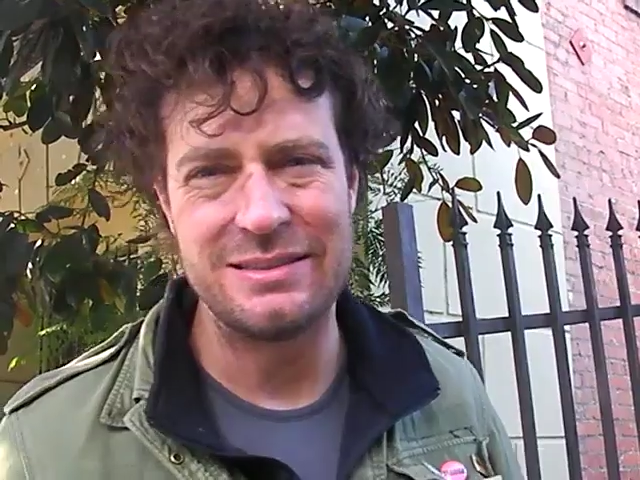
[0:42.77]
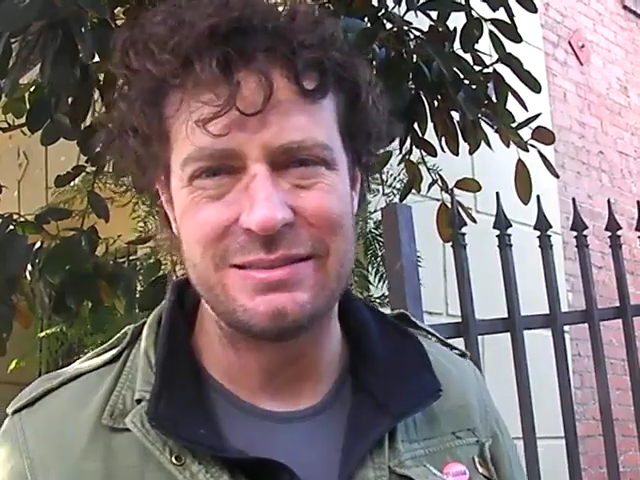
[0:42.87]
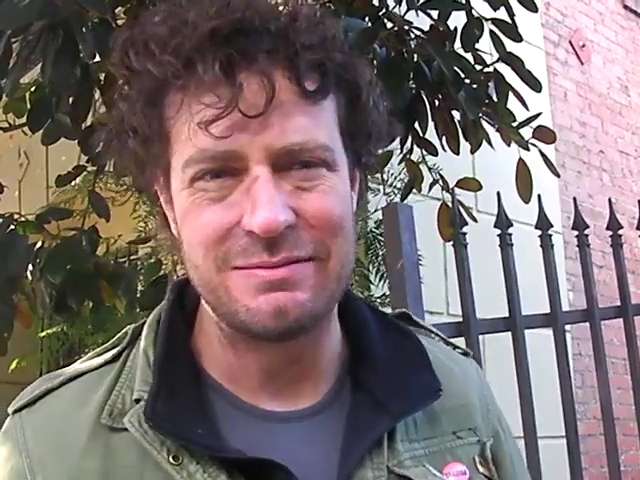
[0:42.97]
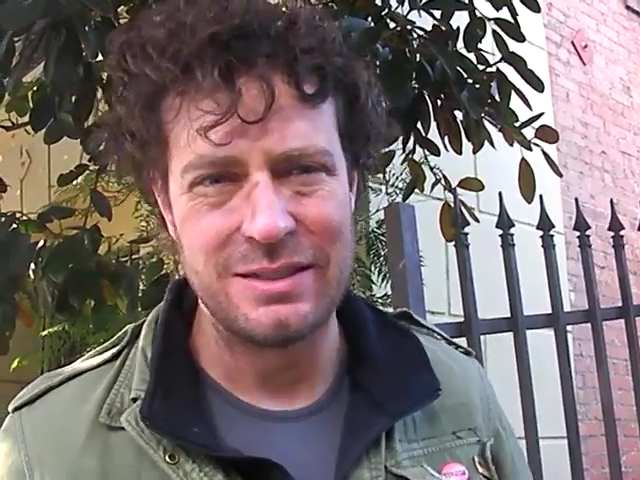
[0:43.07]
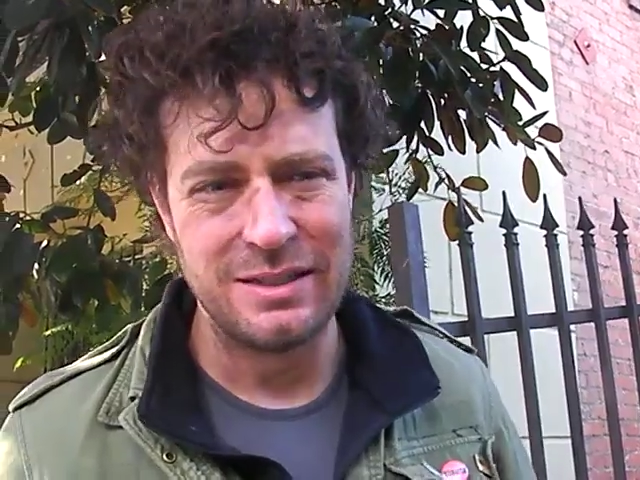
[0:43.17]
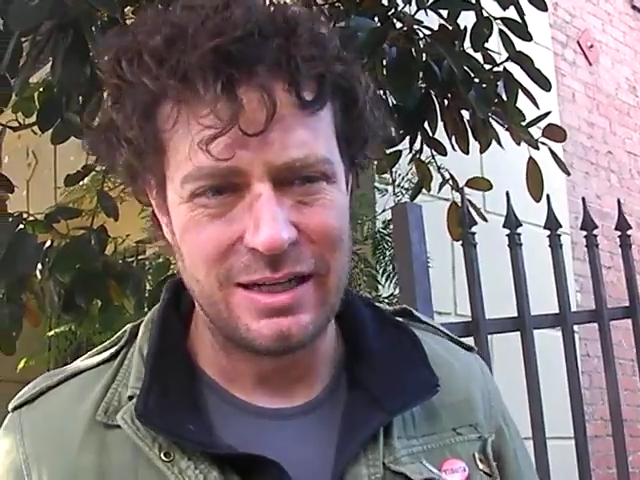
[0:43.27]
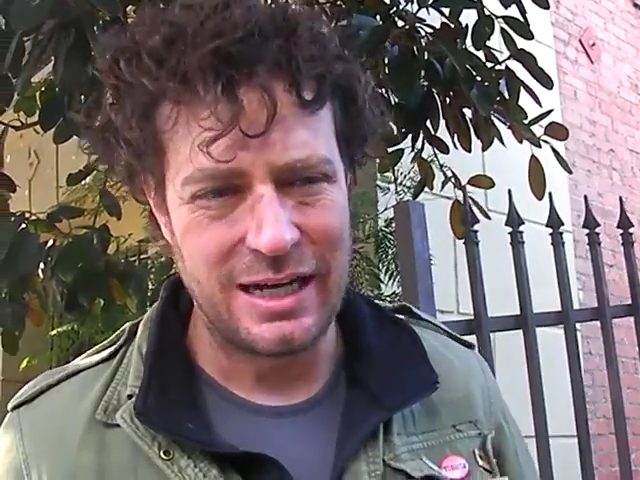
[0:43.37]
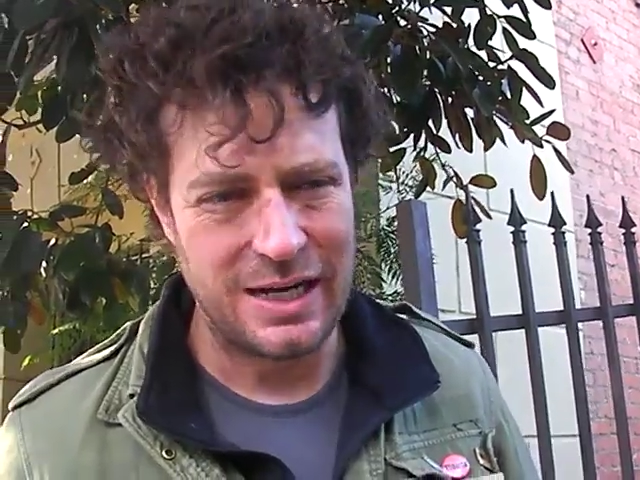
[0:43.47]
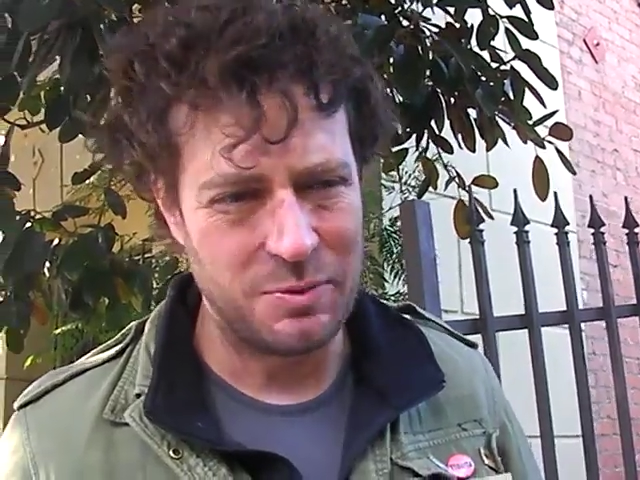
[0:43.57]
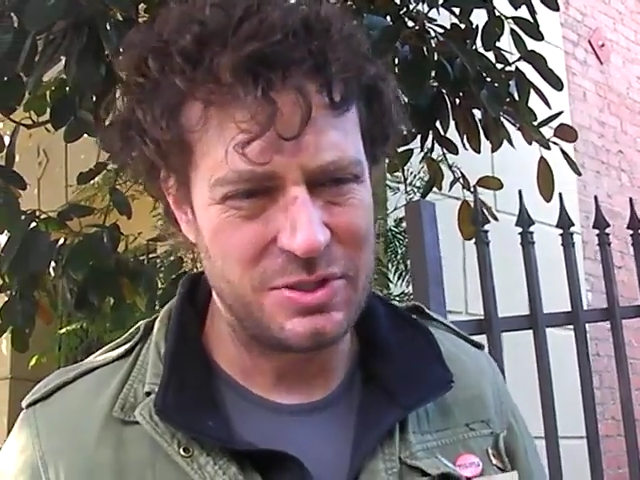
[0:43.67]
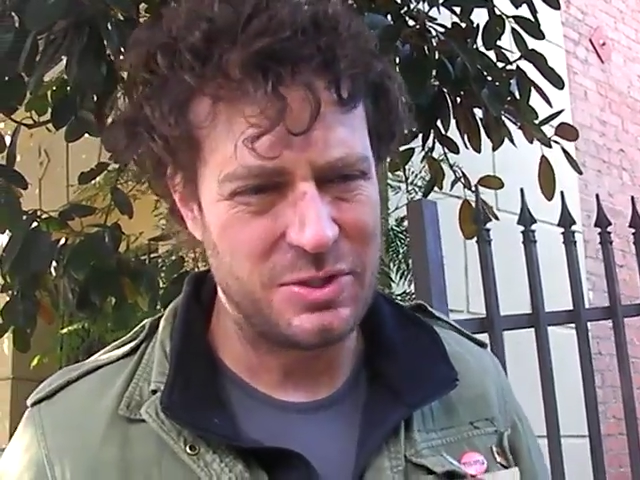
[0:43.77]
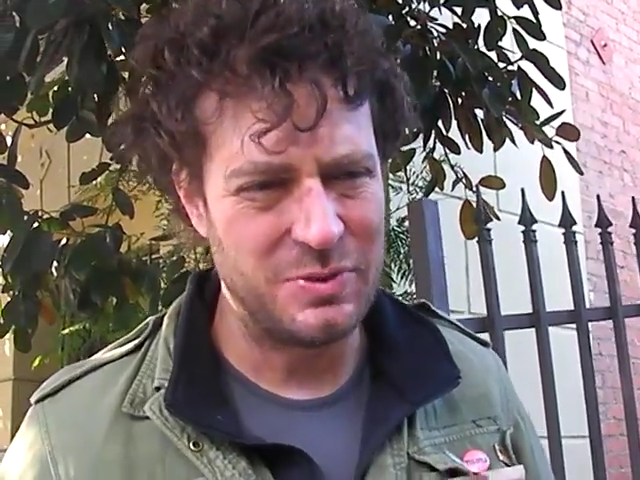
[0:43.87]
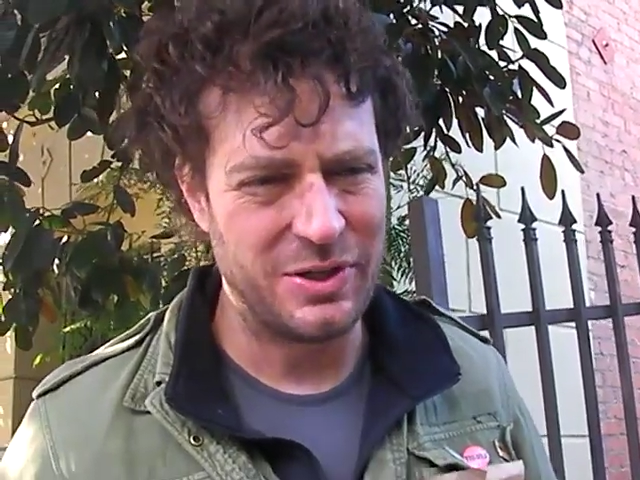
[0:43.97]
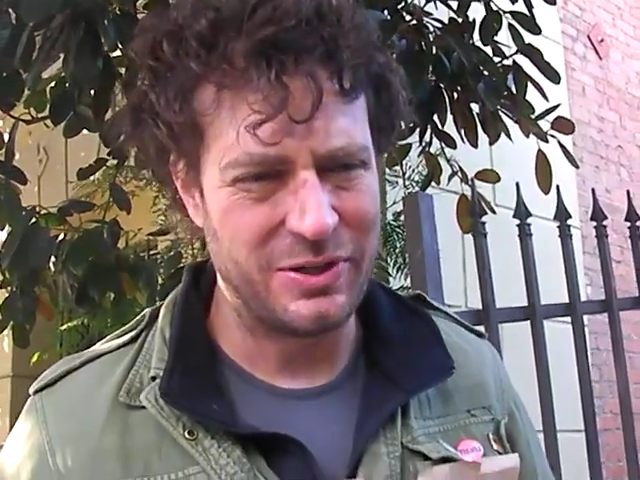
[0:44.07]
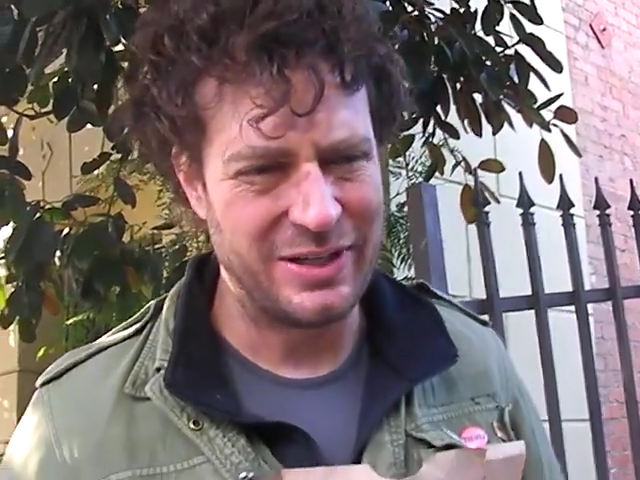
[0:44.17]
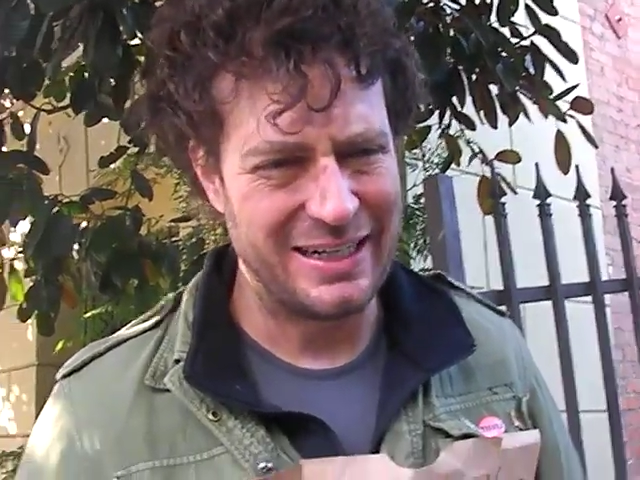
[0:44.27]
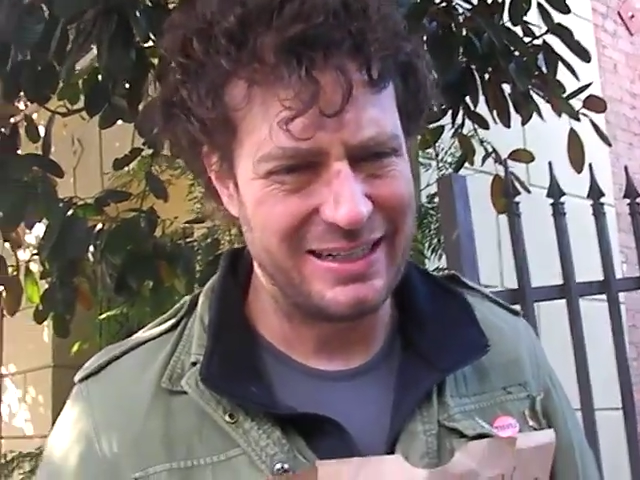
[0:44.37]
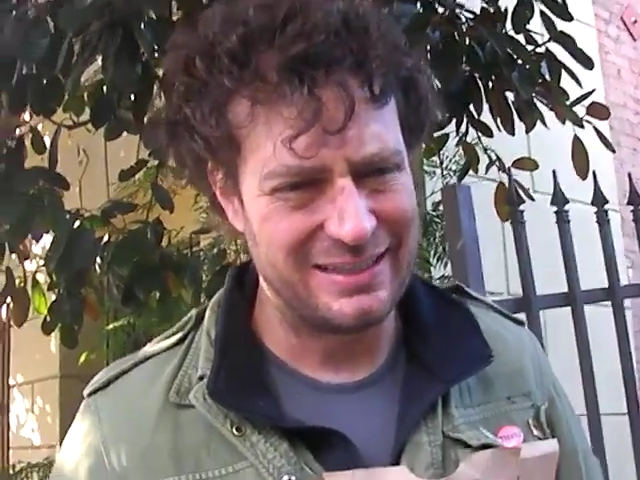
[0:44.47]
and I was too dirty